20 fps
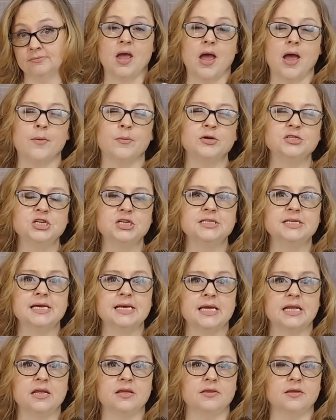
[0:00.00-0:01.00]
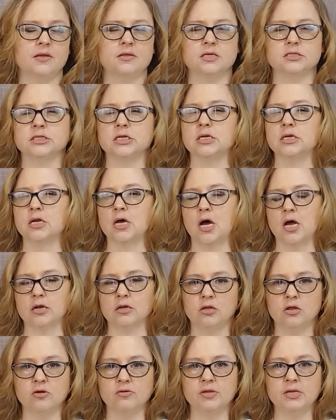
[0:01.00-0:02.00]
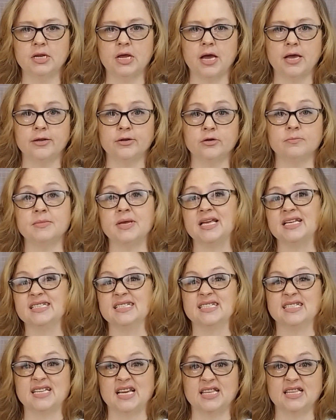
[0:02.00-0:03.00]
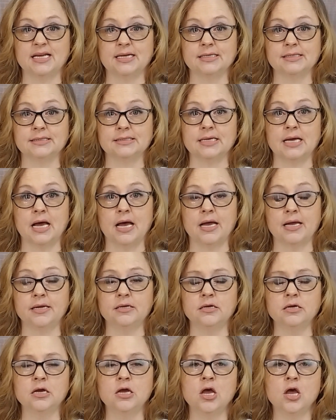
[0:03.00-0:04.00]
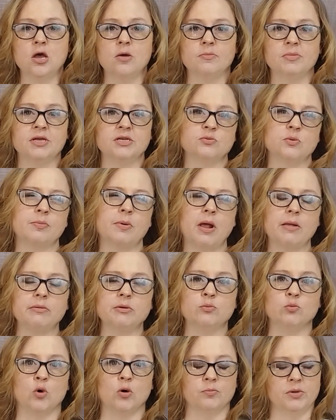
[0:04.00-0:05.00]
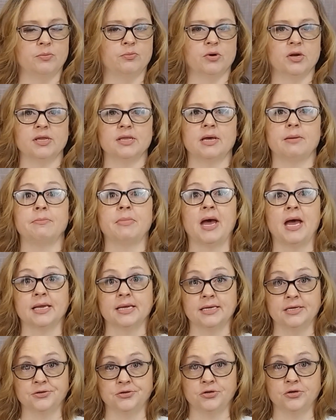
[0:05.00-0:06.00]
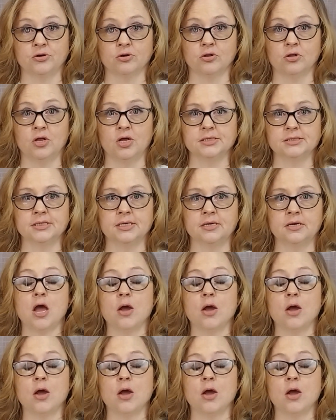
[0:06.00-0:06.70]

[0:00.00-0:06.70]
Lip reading: I want you to take anything that's a non-clothing item and set that aside because we probably won't be bringing that back into your closet.